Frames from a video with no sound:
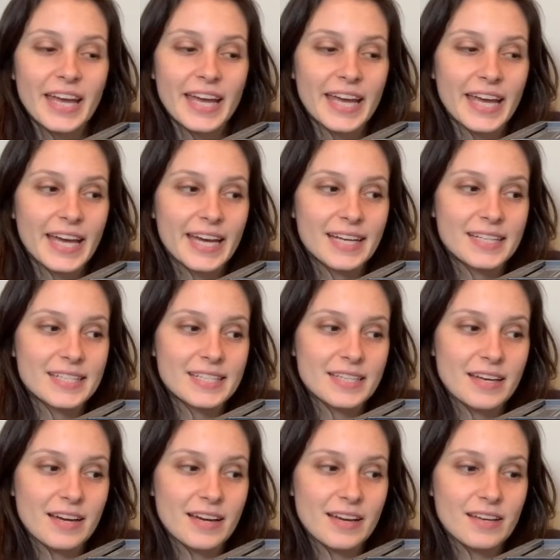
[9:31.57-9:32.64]
and
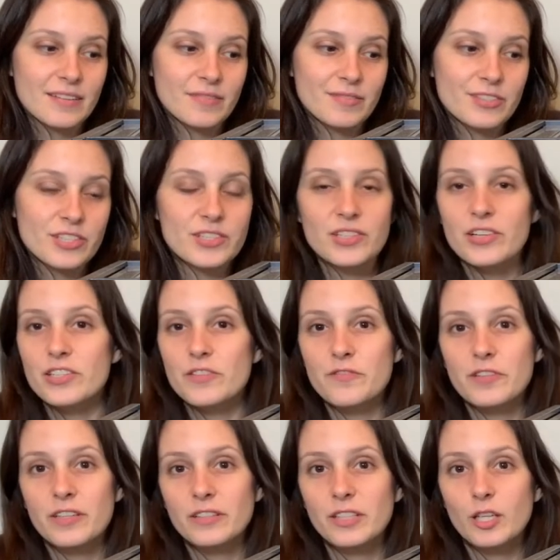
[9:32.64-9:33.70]
just start to
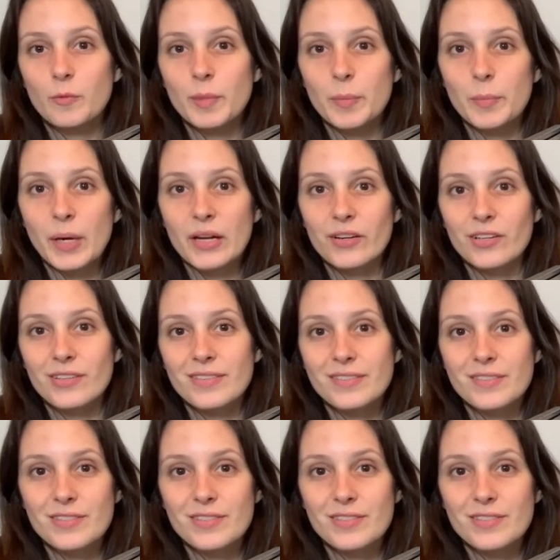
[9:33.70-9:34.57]
feel a little bit better.